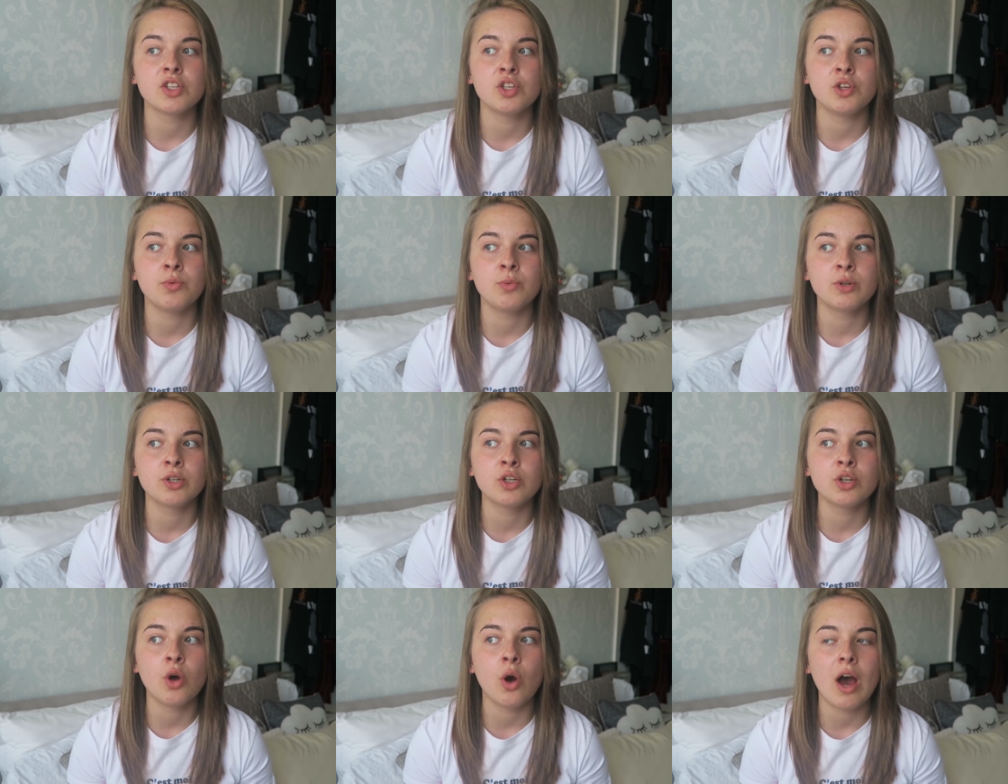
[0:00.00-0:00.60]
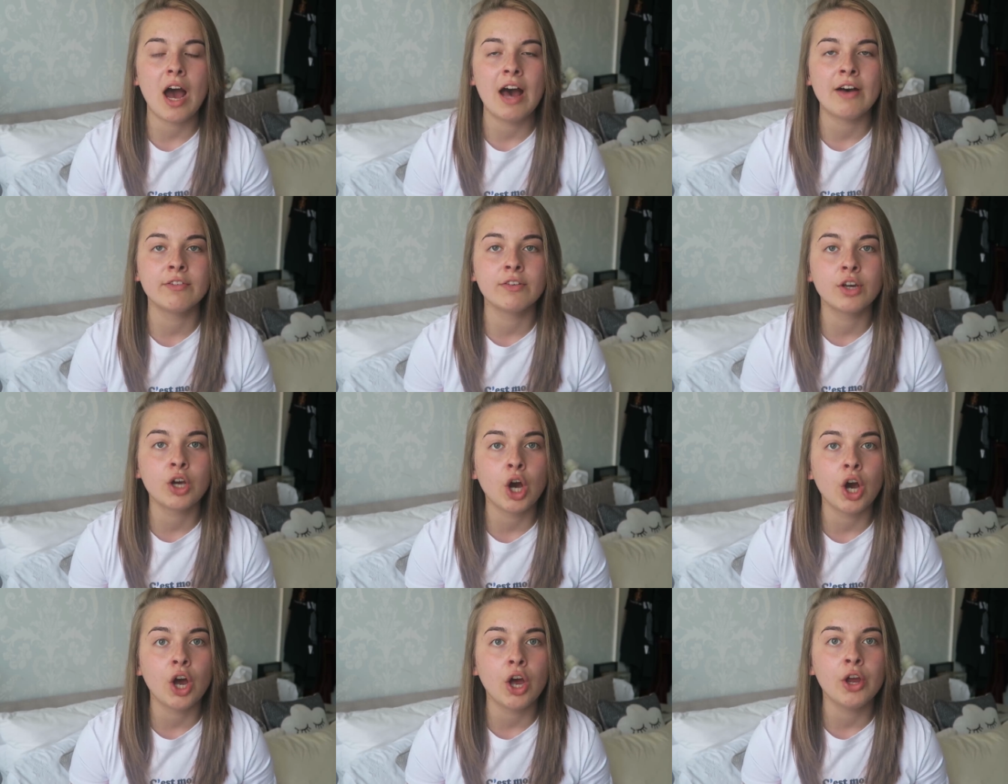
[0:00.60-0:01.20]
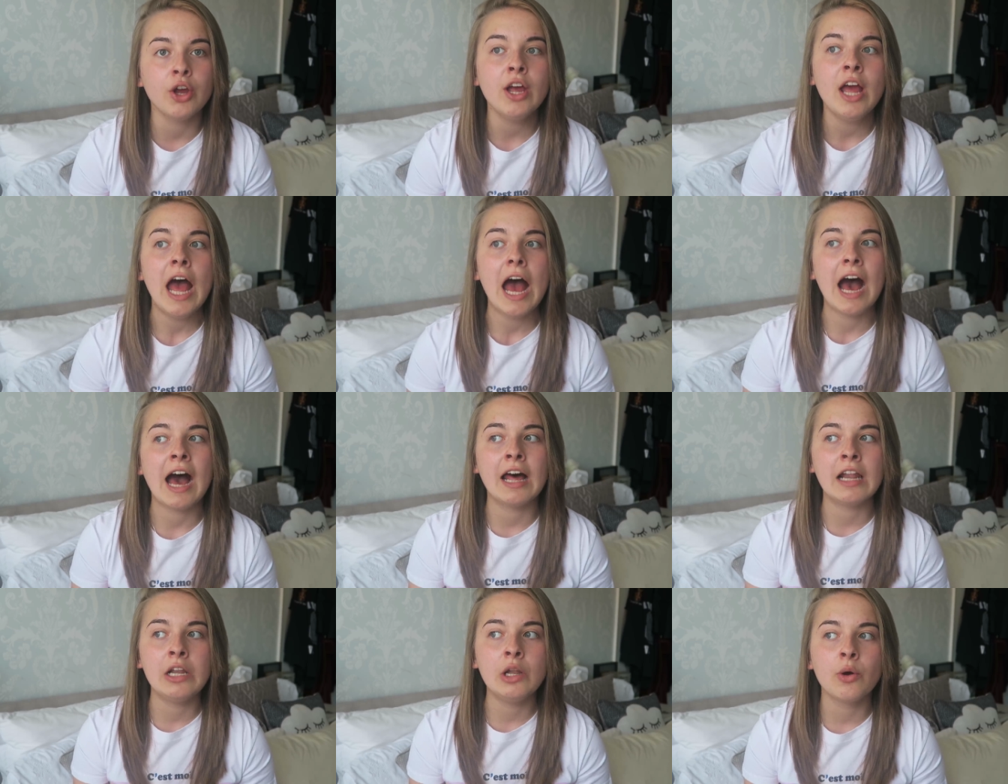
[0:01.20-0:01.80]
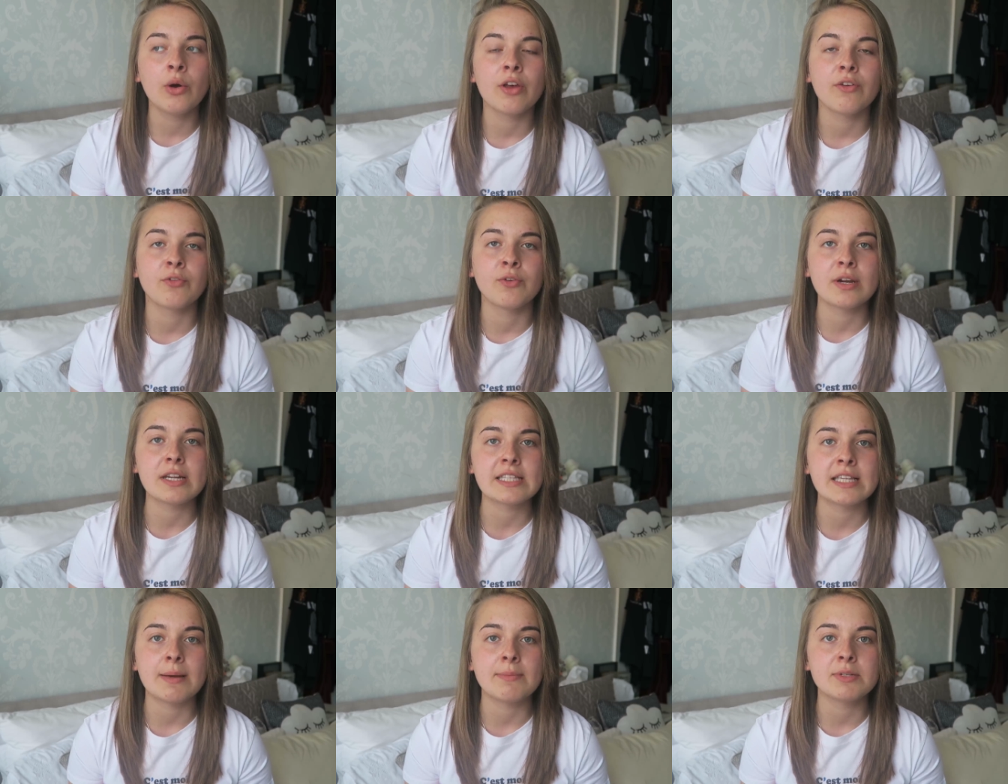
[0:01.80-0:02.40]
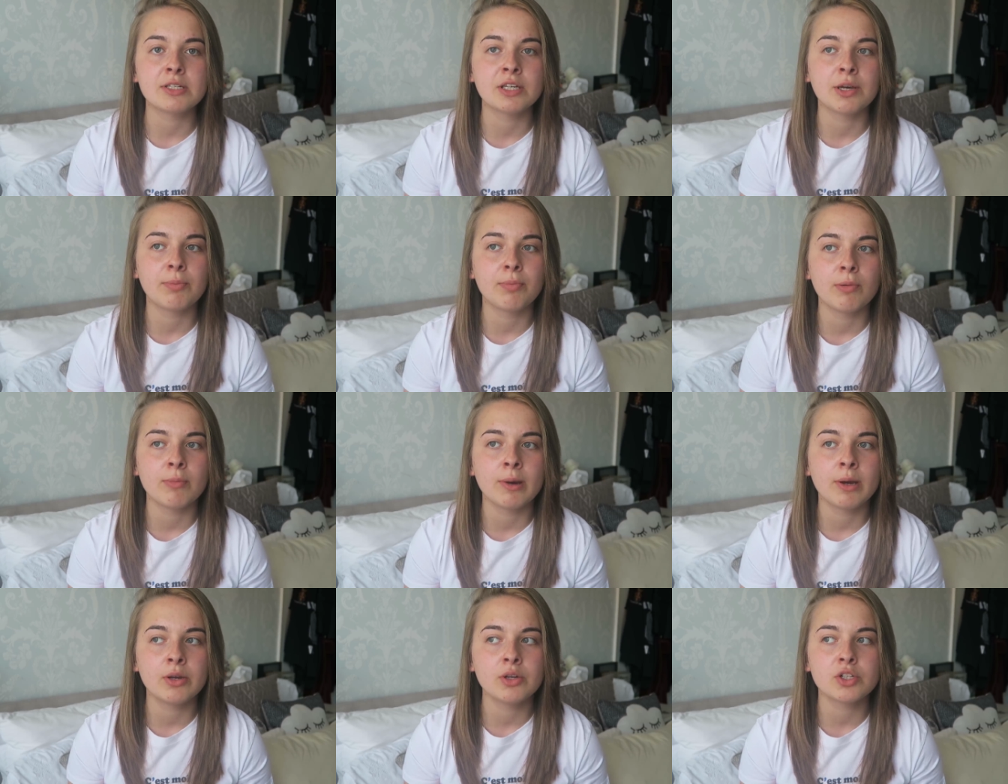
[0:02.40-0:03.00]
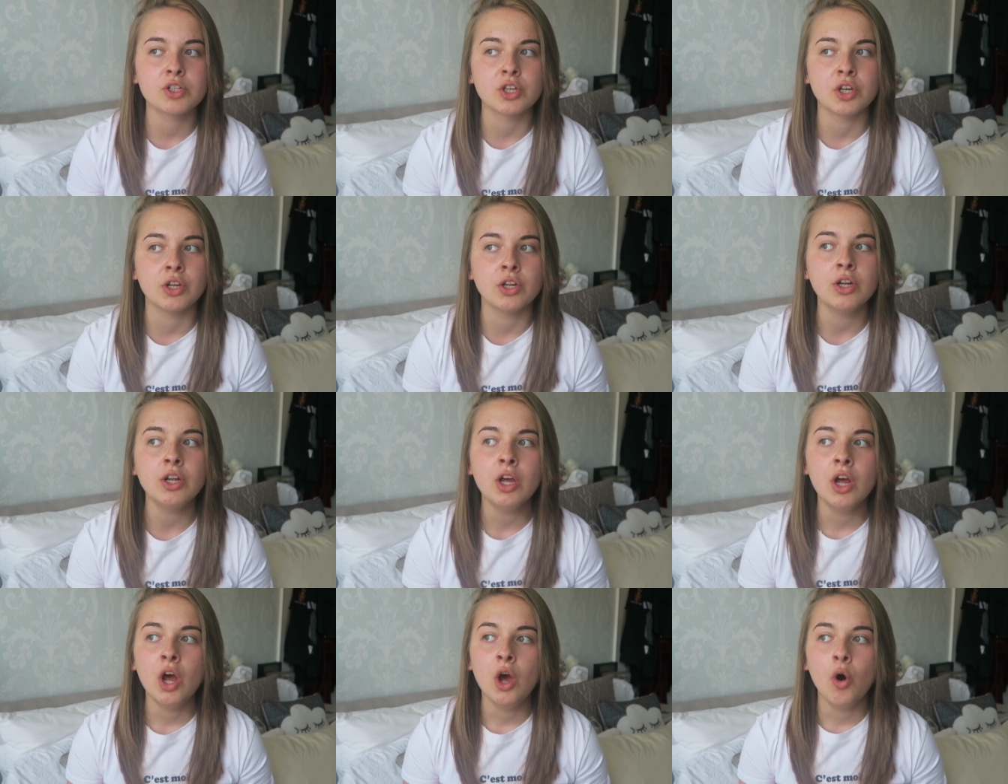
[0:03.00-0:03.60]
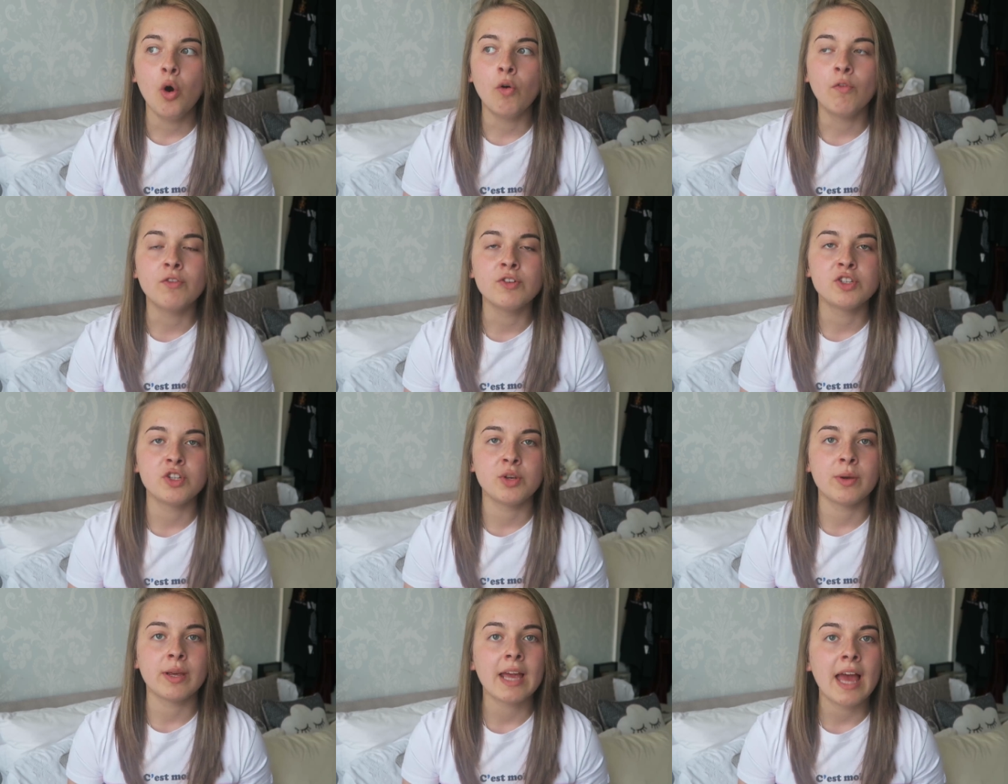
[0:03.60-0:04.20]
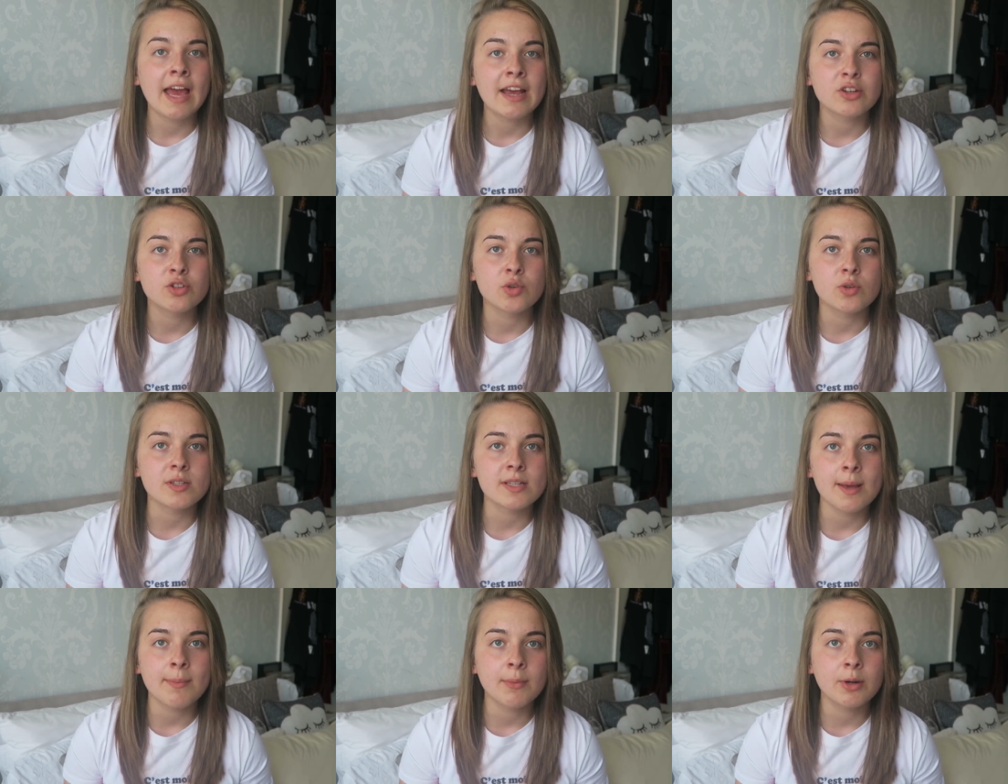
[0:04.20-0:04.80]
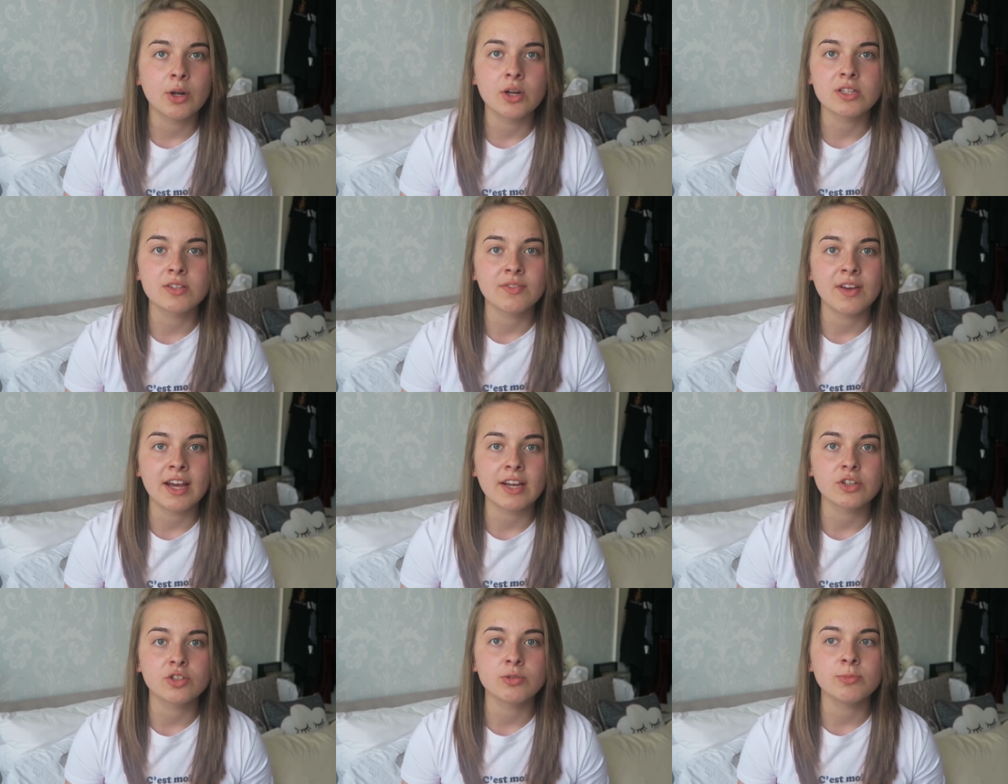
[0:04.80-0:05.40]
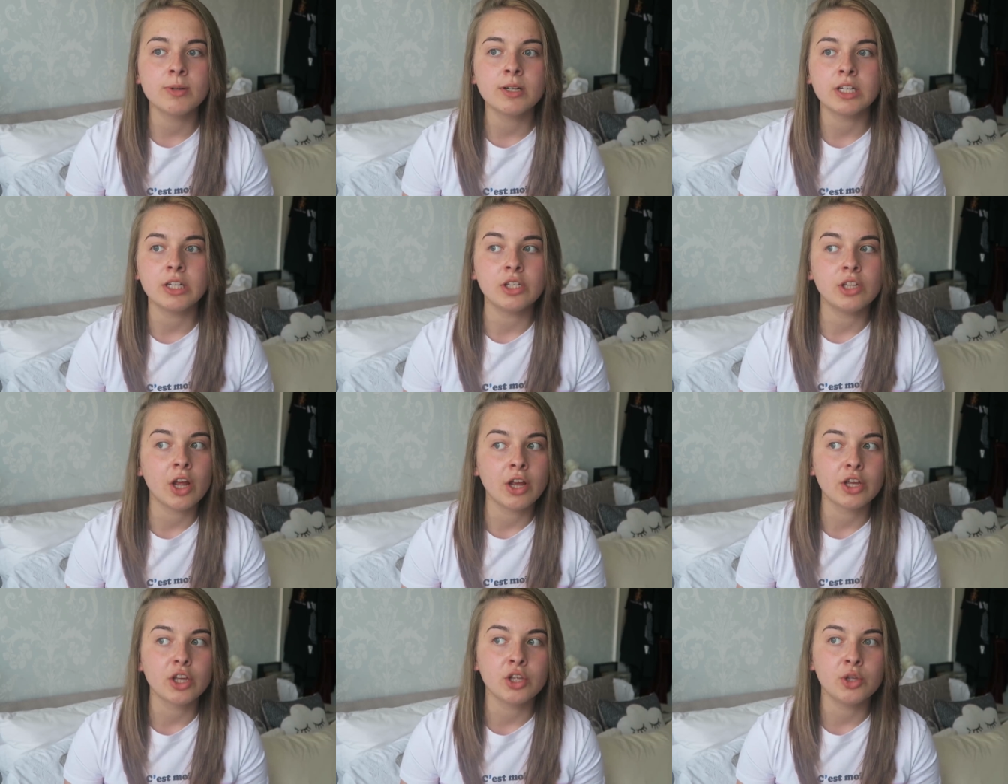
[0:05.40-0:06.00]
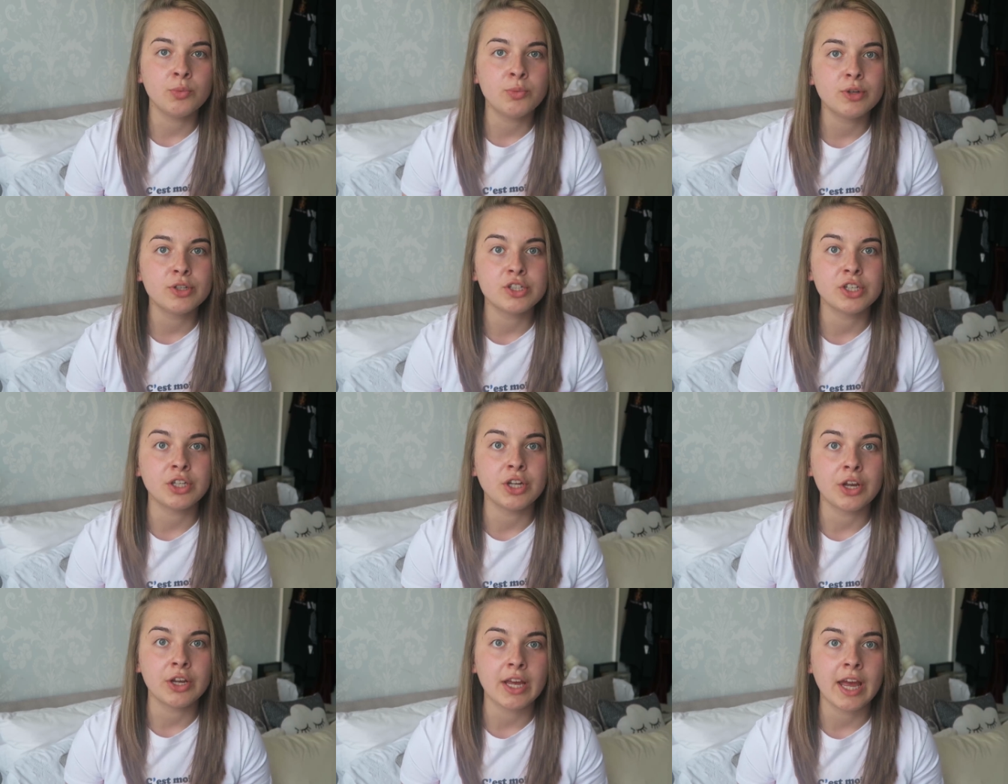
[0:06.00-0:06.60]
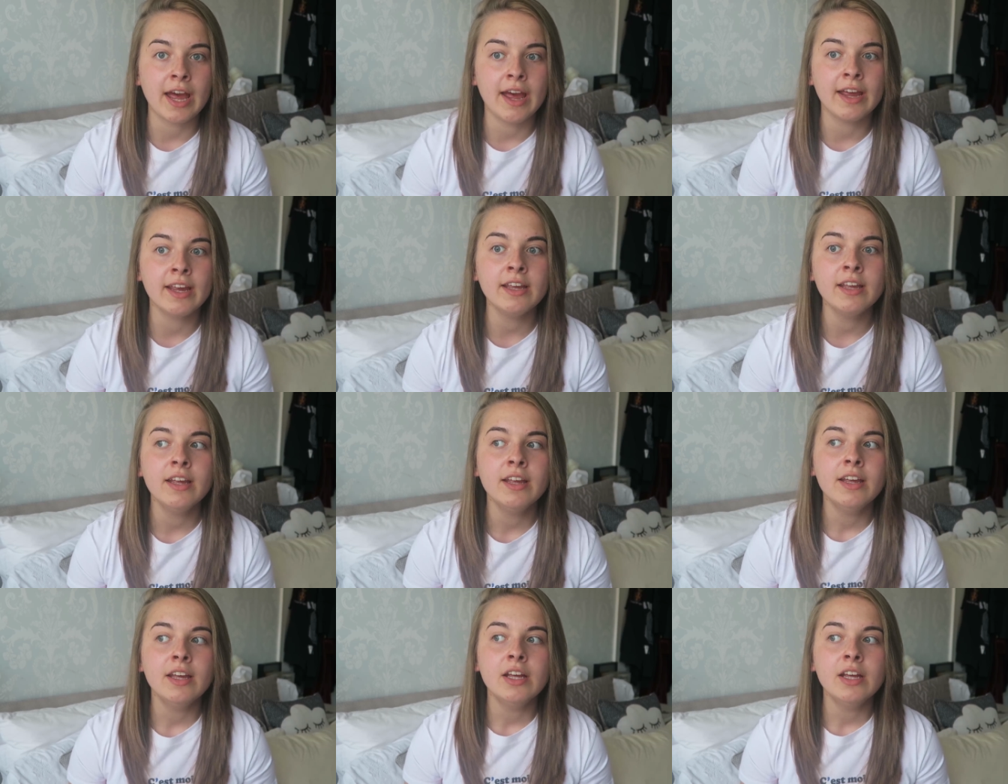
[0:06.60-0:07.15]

You would not have a go at a lawyer for accepting a promotion, or for doing extra seminars for extra money. Like, you wouldn't, okay?